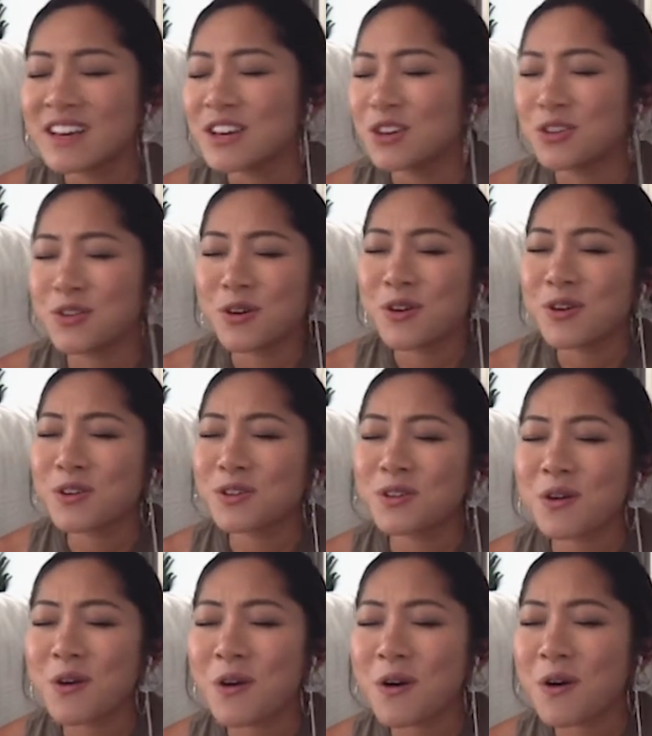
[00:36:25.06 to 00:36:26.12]
Your
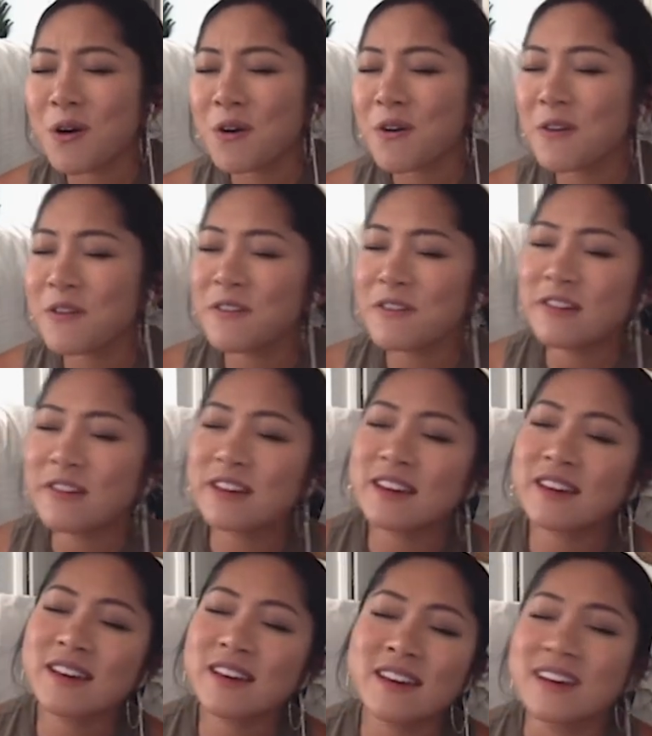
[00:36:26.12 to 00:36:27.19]

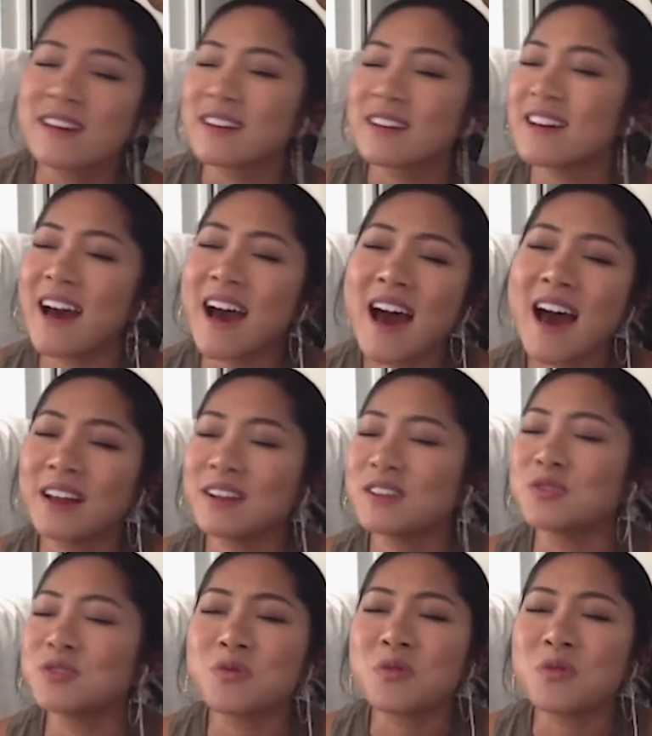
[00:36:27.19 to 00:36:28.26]
glory, God,
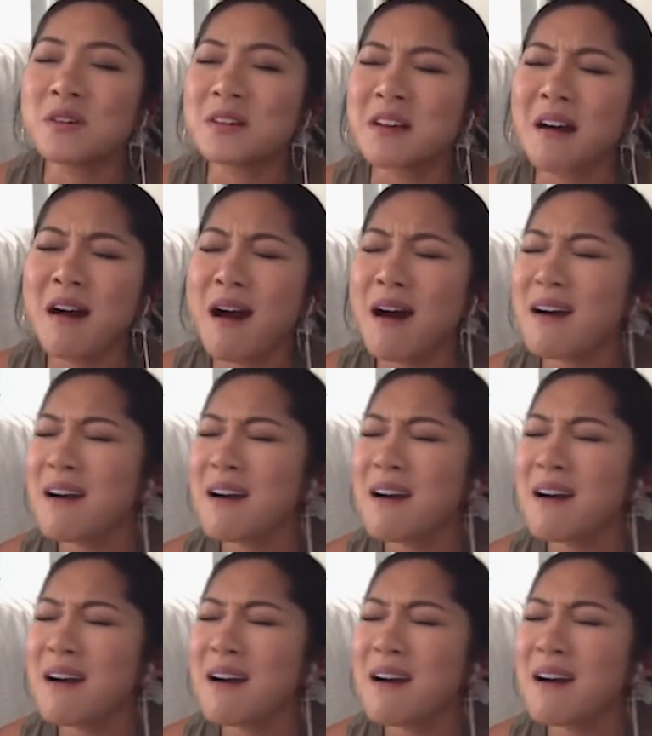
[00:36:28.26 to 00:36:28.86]
is what our